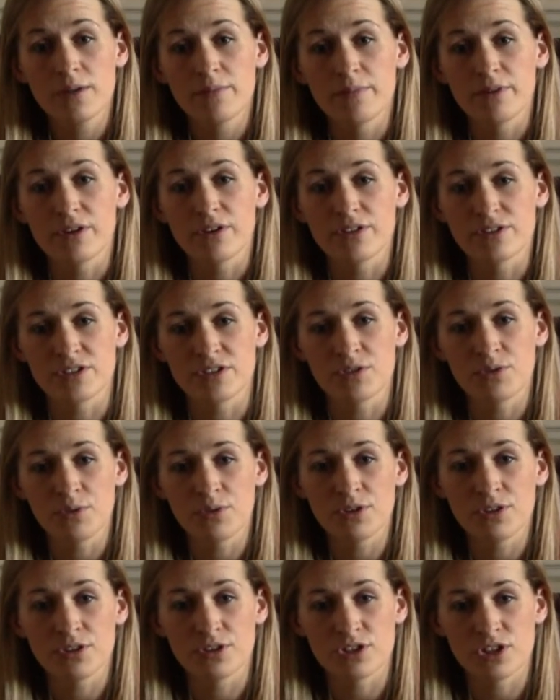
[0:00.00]
because I know
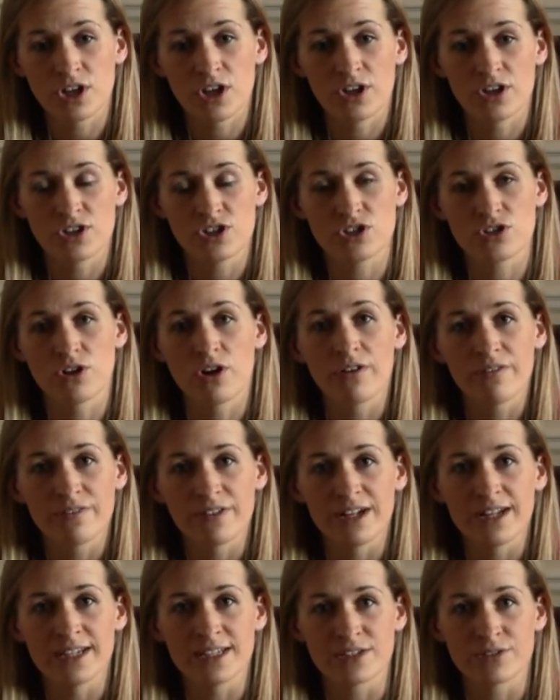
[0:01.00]
that there's a lot of strong
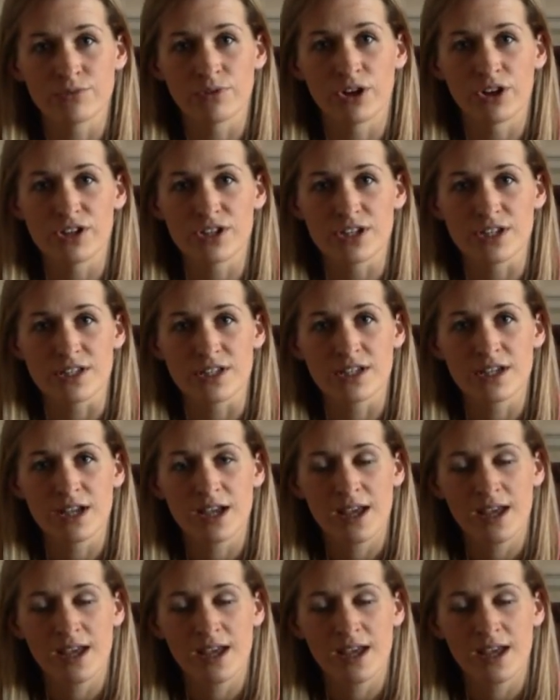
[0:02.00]
feelings around it.